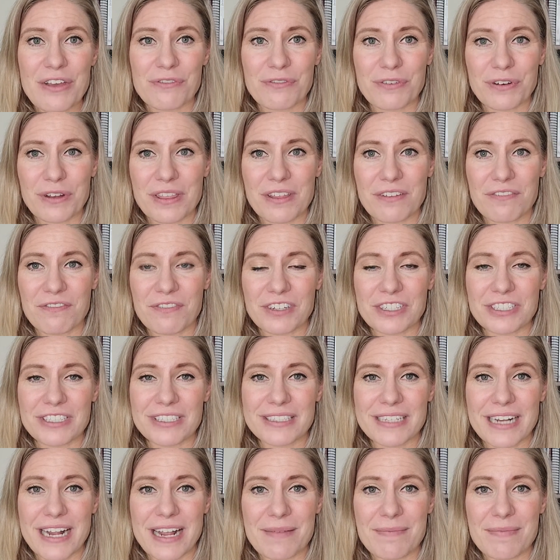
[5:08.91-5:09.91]
for the
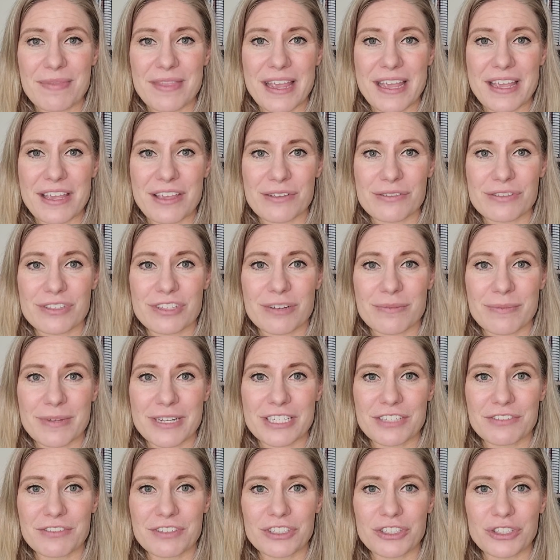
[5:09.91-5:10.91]
first time, thank you so
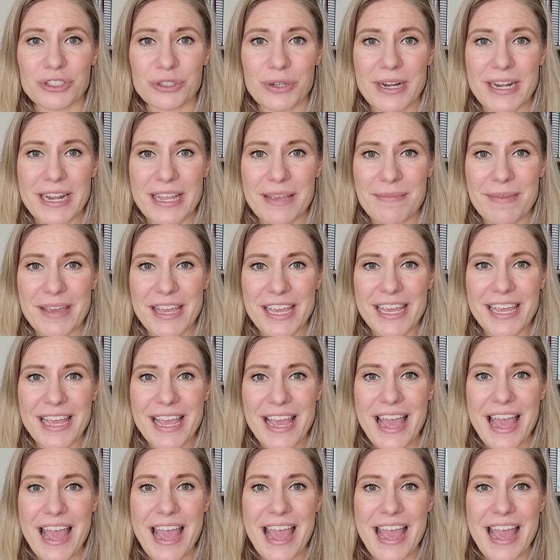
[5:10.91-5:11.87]
much for joining me